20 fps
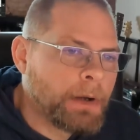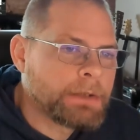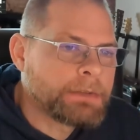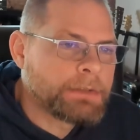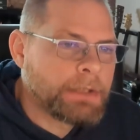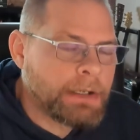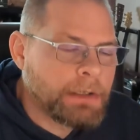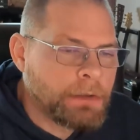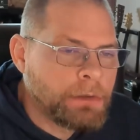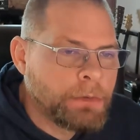
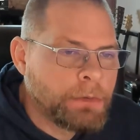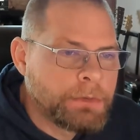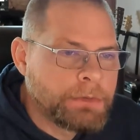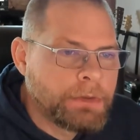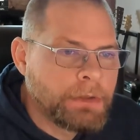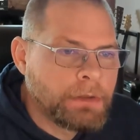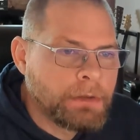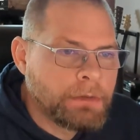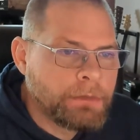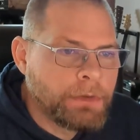That includes
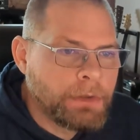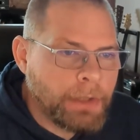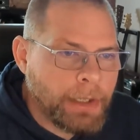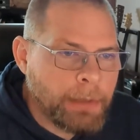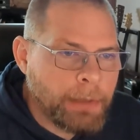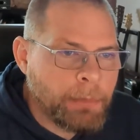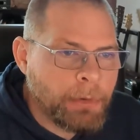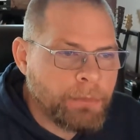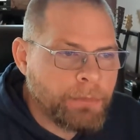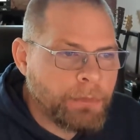the
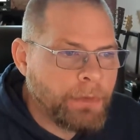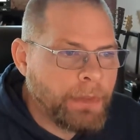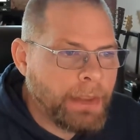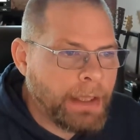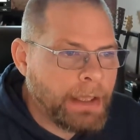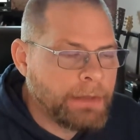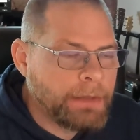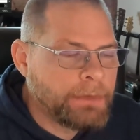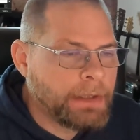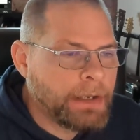labor for
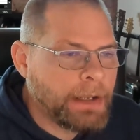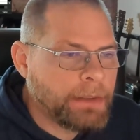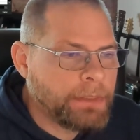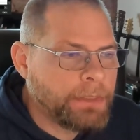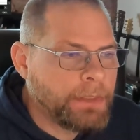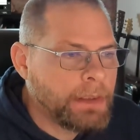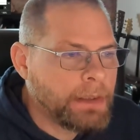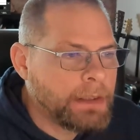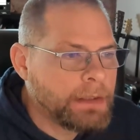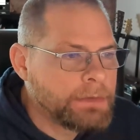that. And then I
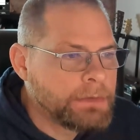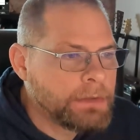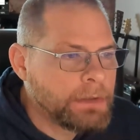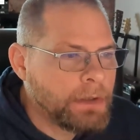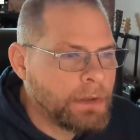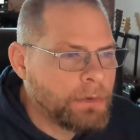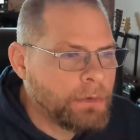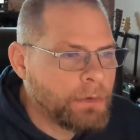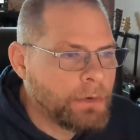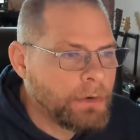think it's
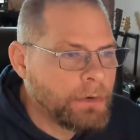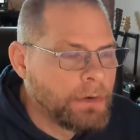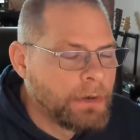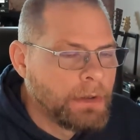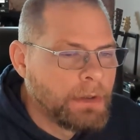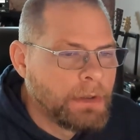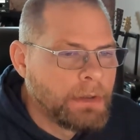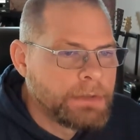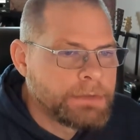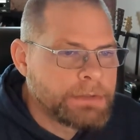another
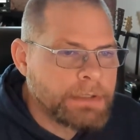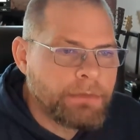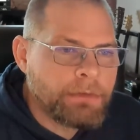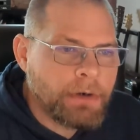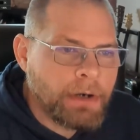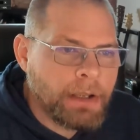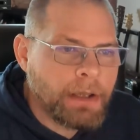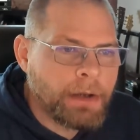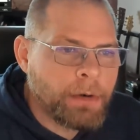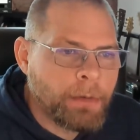
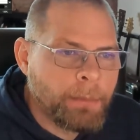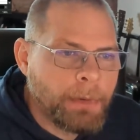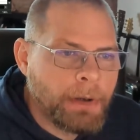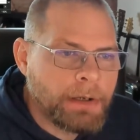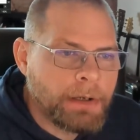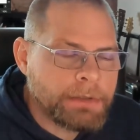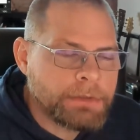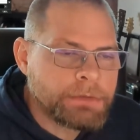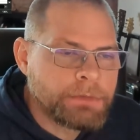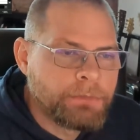$700 or
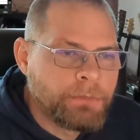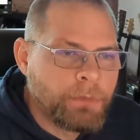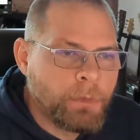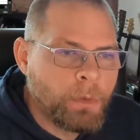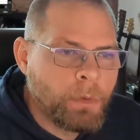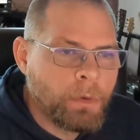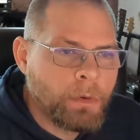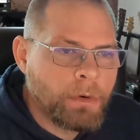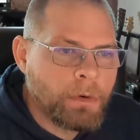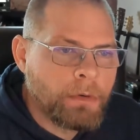$800
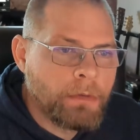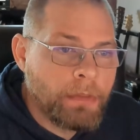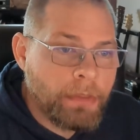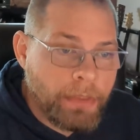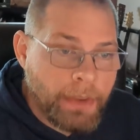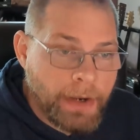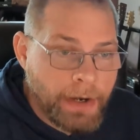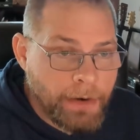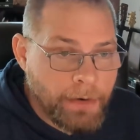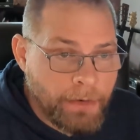for
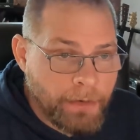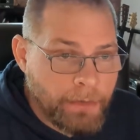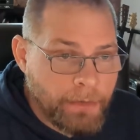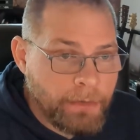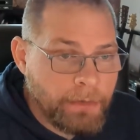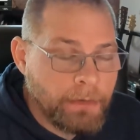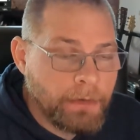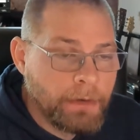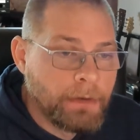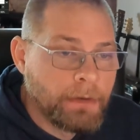their
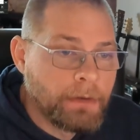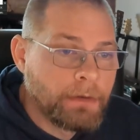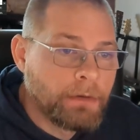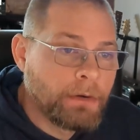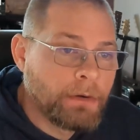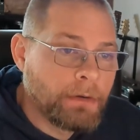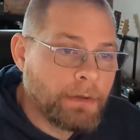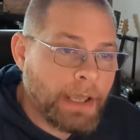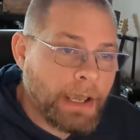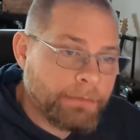
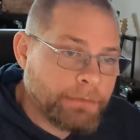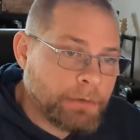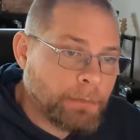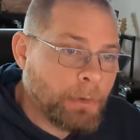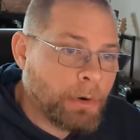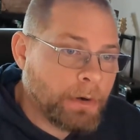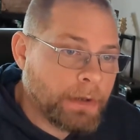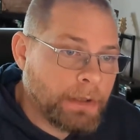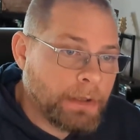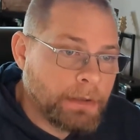
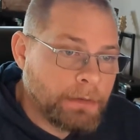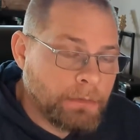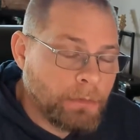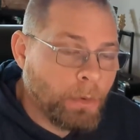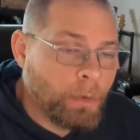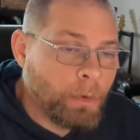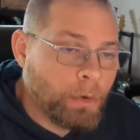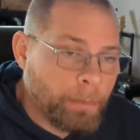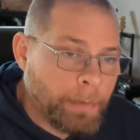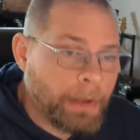aftermarket
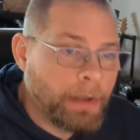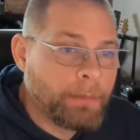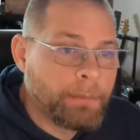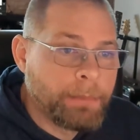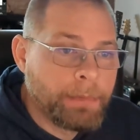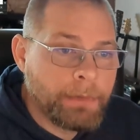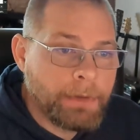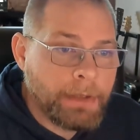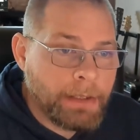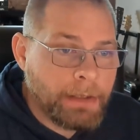oil pump
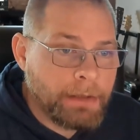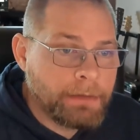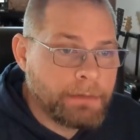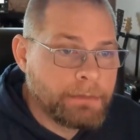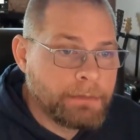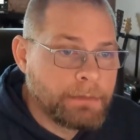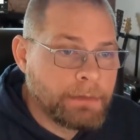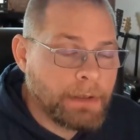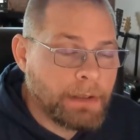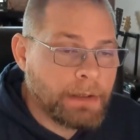
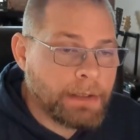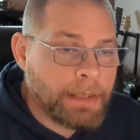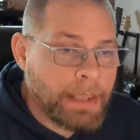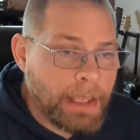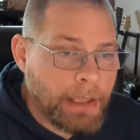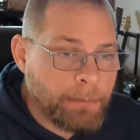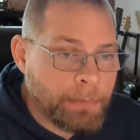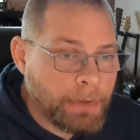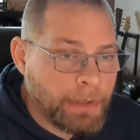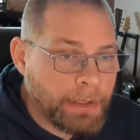and
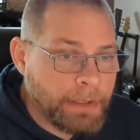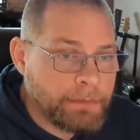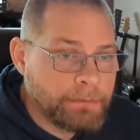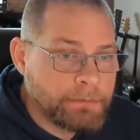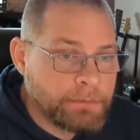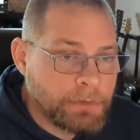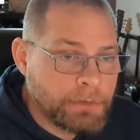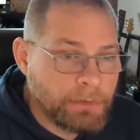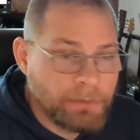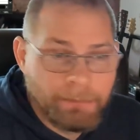cam plate.
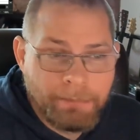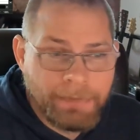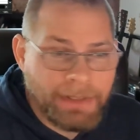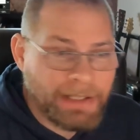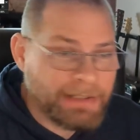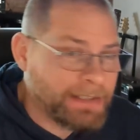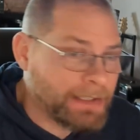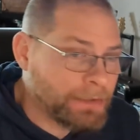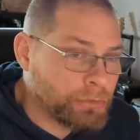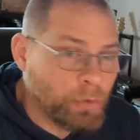So
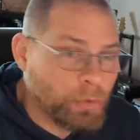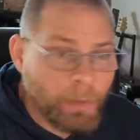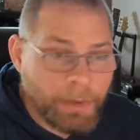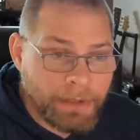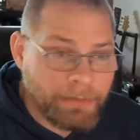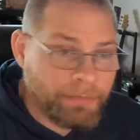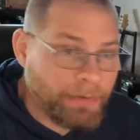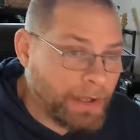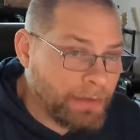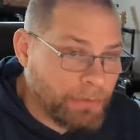that's like
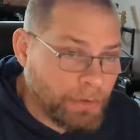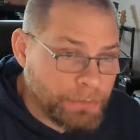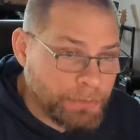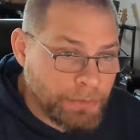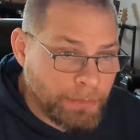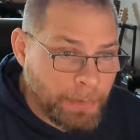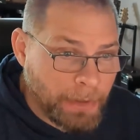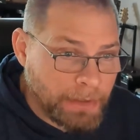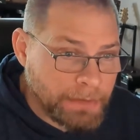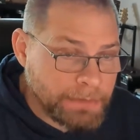
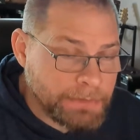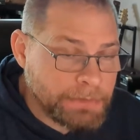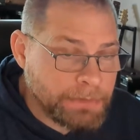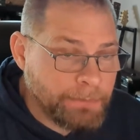$2,500.